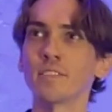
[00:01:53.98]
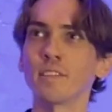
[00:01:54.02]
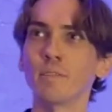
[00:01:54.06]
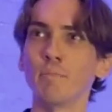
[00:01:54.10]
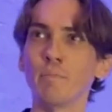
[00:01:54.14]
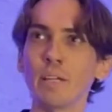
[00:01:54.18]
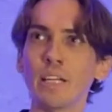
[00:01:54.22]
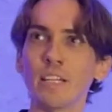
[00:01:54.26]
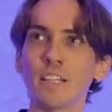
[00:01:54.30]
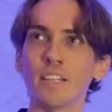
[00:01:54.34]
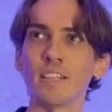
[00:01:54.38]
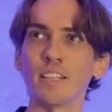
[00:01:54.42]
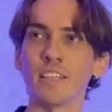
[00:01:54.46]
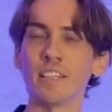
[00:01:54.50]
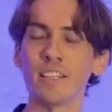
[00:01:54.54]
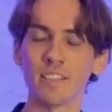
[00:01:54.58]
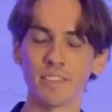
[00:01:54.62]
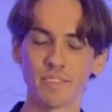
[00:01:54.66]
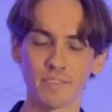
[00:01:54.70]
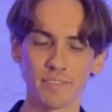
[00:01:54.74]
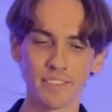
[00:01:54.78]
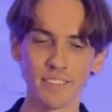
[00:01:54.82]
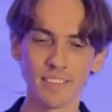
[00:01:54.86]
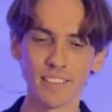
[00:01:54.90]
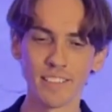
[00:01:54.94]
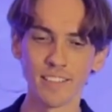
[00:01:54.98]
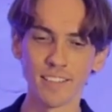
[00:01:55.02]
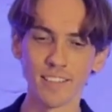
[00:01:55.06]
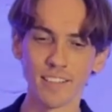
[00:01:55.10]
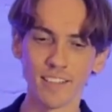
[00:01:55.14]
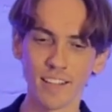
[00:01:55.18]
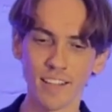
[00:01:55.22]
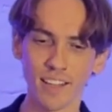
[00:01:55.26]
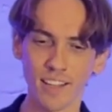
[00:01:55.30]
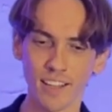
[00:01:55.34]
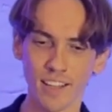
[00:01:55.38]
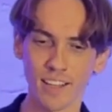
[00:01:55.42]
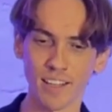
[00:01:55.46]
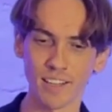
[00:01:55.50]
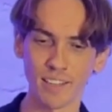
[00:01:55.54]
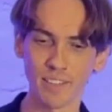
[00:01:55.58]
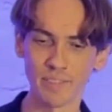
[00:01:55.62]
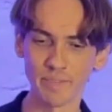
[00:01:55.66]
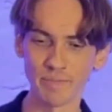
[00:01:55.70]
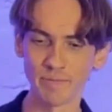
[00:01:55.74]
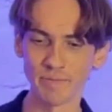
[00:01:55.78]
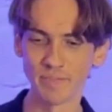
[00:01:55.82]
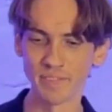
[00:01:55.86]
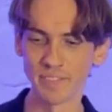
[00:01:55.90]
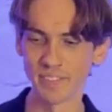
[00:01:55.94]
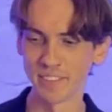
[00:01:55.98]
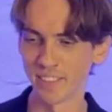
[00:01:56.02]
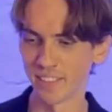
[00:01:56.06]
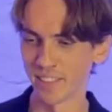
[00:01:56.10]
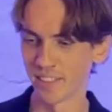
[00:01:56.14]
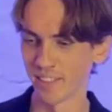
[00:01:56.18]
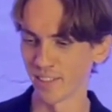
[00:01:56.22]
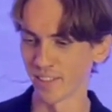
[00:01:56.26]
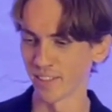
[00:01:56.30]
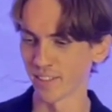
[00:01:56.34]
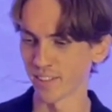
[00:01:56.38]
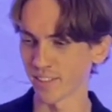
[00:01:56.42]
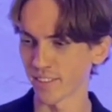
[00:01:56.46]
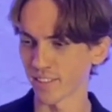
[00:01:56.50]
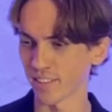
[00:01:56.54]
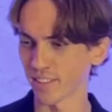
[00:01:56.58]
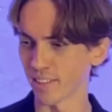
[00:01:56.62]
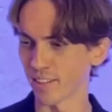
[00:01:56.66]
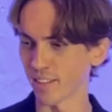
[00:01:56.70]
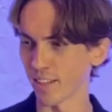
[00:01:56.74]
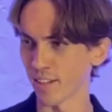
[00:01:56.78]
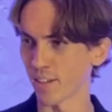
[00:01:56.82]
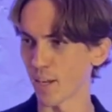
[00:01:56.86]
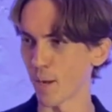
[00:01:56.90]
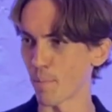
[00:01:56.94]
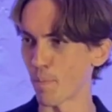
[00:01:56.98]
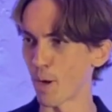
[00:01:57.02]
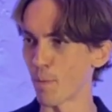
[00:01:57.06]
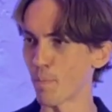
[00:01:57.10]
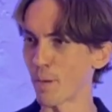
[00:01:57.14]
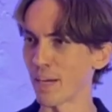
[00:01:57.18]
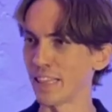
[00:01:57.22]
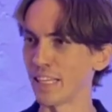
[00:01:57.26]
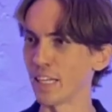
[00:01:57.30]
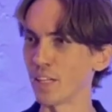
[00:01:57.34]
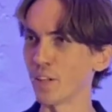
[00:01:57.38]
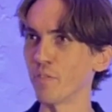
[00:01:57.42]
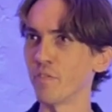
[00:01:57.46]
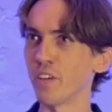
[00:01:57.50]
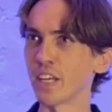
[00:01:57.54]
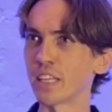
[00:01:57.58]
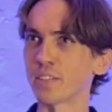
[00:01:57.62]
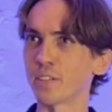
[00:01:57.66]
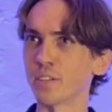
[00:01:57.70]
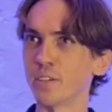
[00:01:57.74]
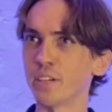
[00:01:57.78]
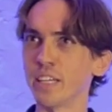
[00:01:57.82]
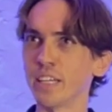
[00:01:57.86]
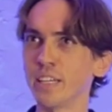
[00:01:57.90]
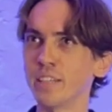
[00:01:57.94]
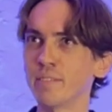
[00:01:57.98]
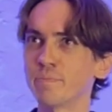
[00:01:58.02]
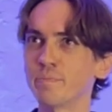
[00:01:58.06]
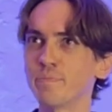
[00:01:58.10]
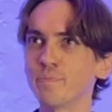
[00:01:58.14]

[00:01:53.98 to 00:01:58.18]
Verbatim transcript: immediately uh, about my little victory.